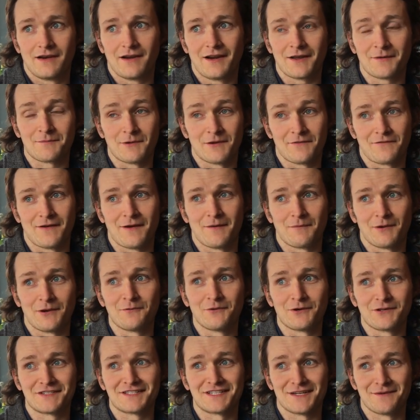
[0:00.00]
Like my family
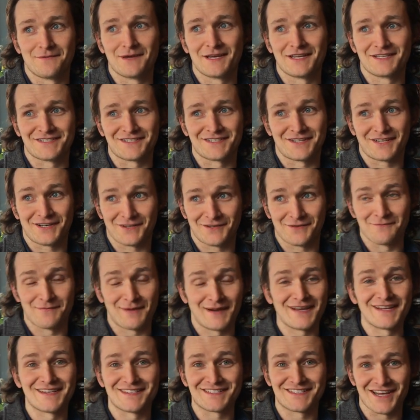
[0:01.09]
would see me as a
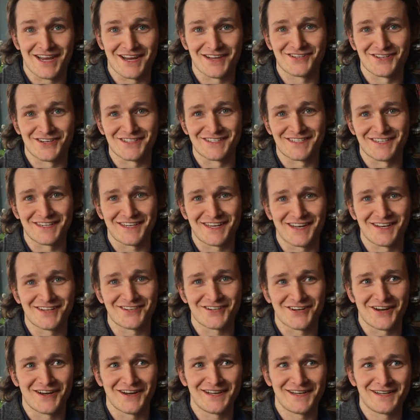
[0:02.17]
complete attention-seeking
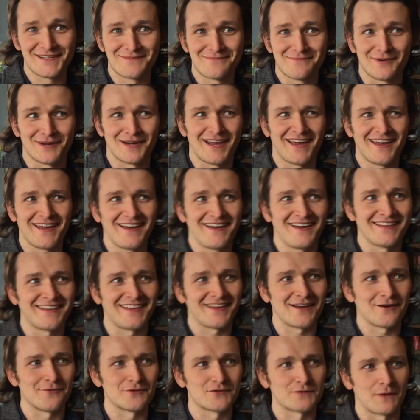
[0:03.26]
child, but I
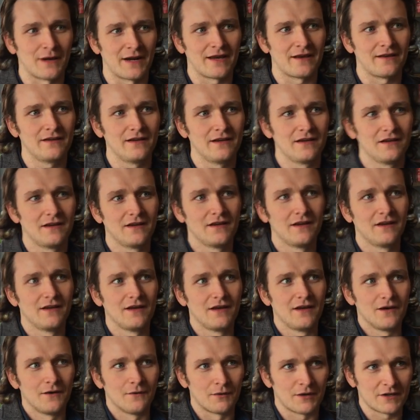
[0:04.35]
think it was when I
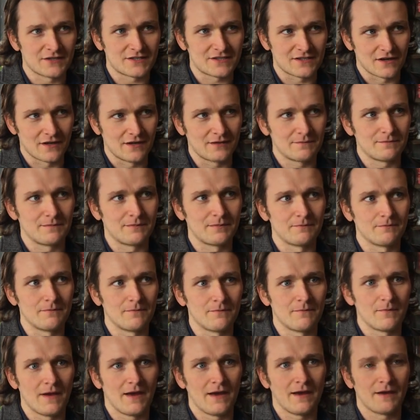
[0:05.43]
started
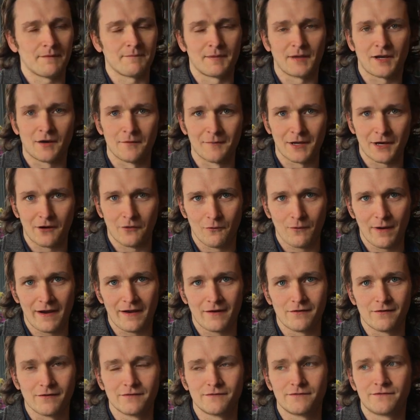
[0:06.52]
becoming
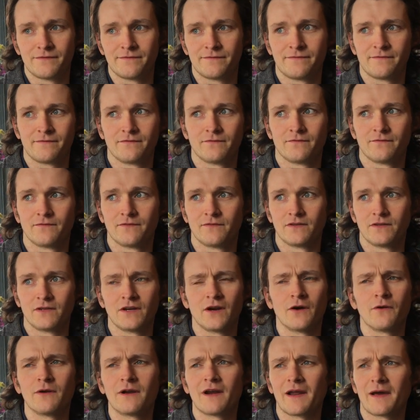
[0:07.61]
aware of, you
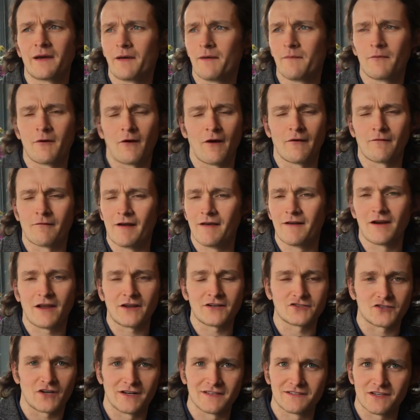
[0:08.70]
know, in like around
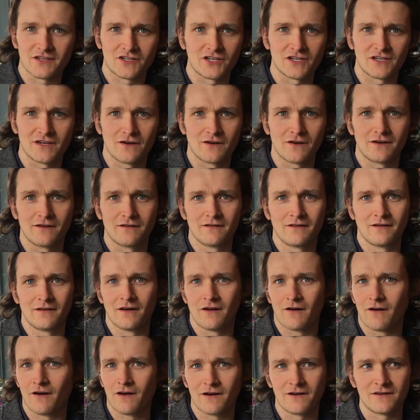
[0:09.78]
like transition year in
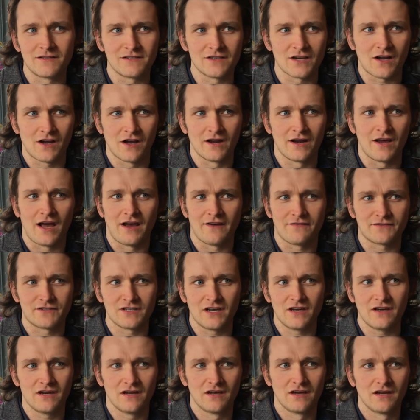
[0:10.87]
Ireland, you kind of have
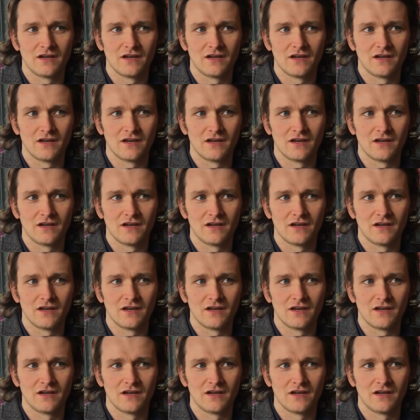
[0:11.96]
to